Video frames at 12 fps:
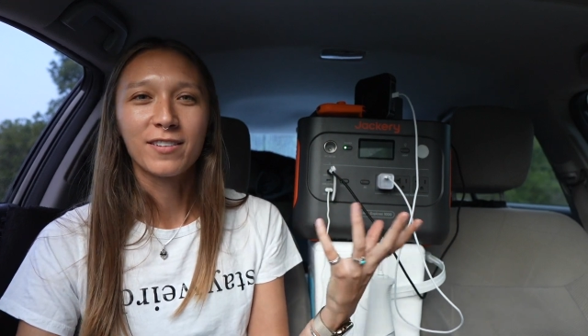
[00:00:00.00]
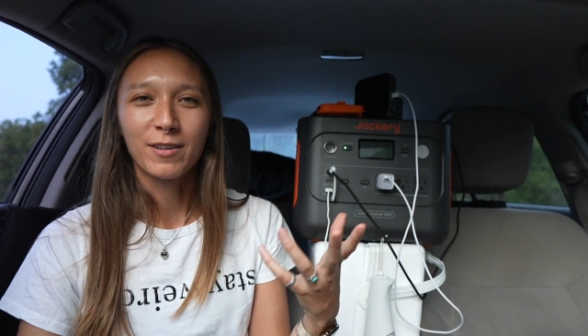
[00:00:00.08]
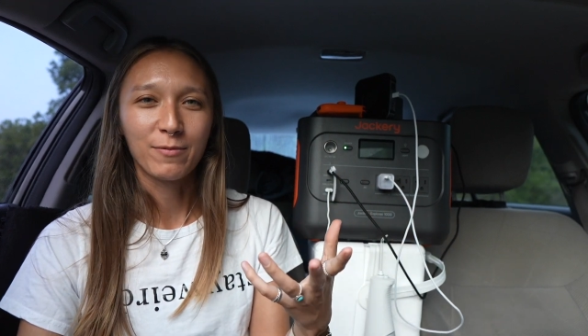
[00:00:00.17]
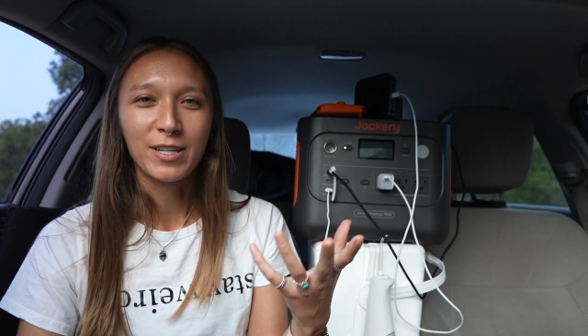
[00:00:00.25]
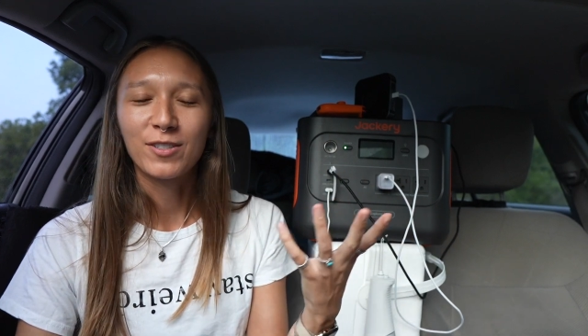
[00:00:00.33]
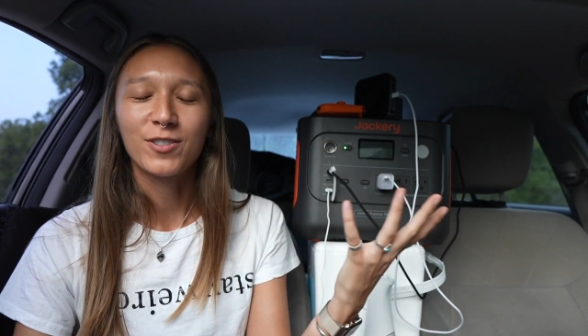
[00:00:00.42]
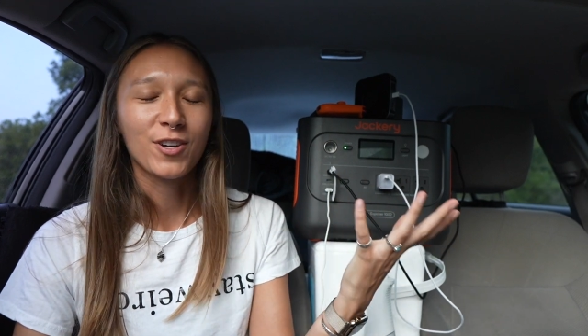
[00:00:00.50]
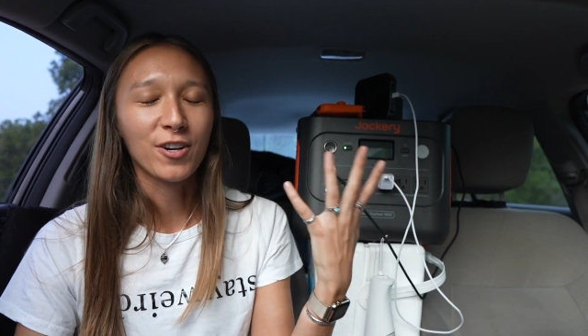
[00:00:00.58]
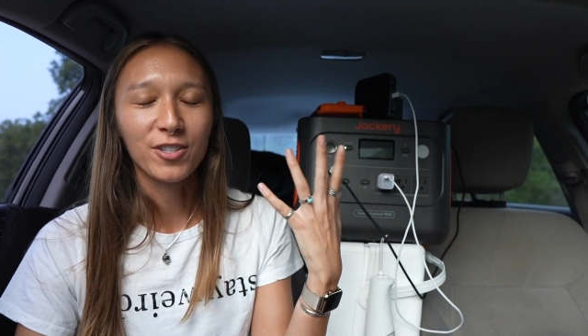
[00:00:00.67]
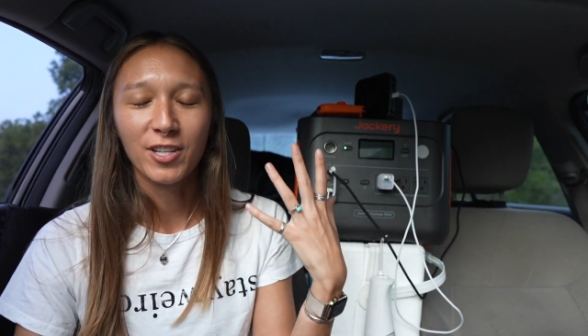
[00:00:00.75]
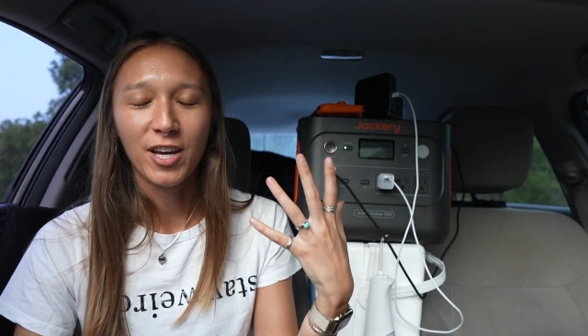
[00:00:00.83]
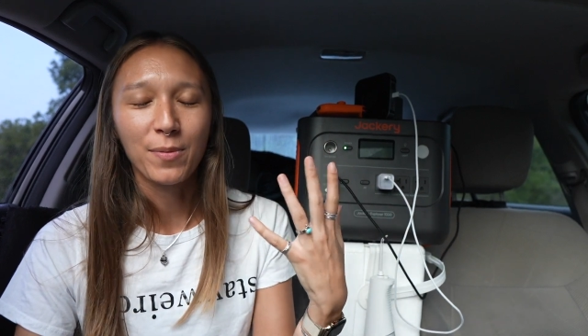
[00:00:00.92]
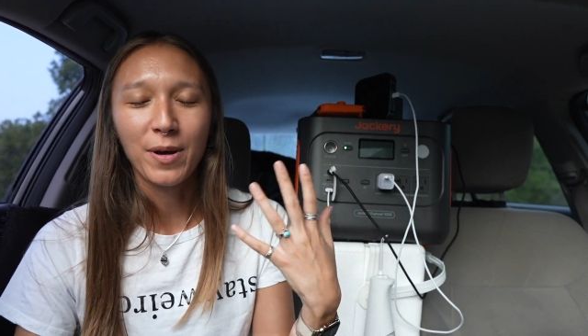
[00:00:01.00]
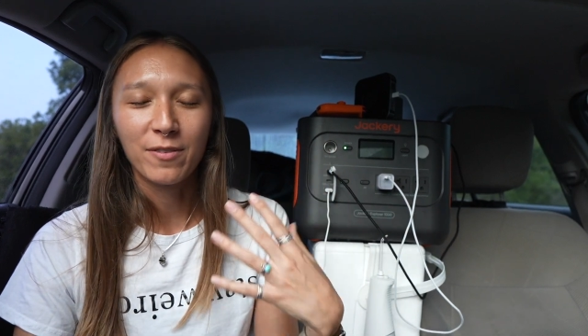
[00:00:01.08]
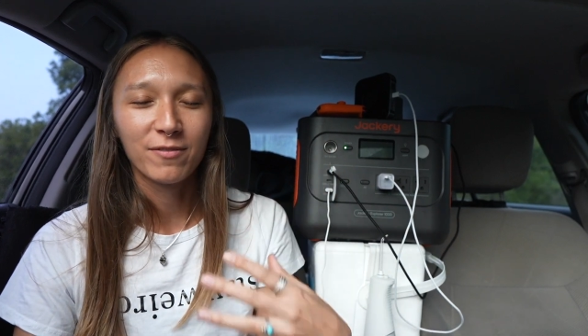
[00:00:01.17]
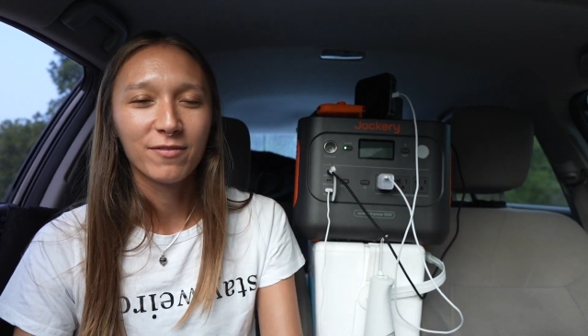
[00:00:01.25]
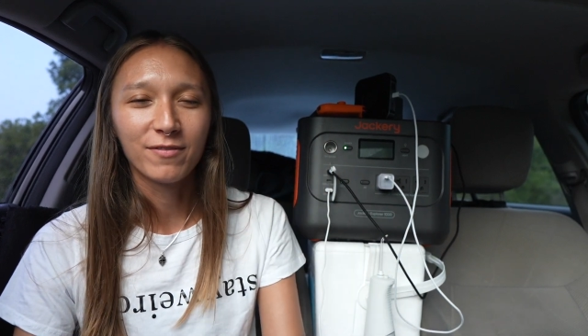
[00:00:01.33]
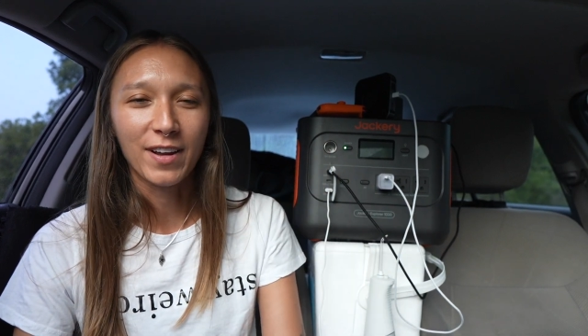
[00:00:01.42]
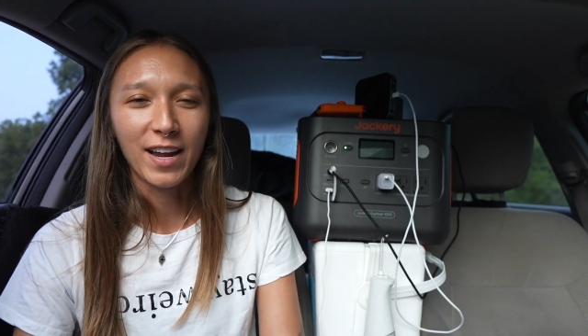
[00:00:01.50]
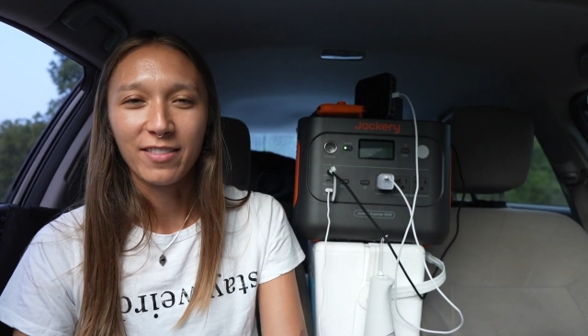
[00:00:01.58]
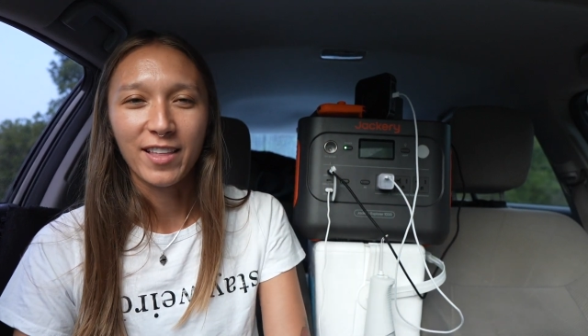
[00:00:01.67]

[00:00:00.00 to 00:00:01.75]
and then we talked a lot about van